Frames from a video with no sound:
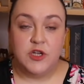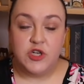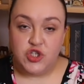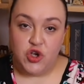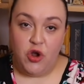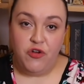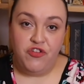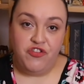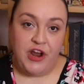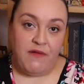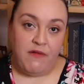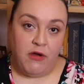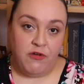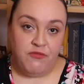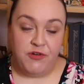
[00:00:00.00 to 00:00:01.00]
John
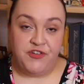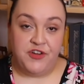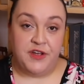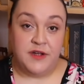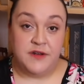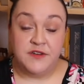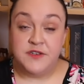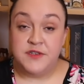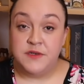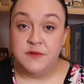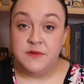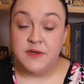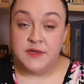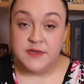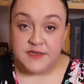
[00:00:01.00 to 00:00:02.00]
Gerard returned to
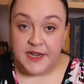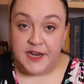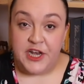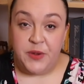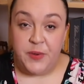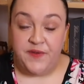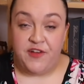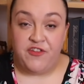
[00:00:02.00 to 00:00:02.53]
continue his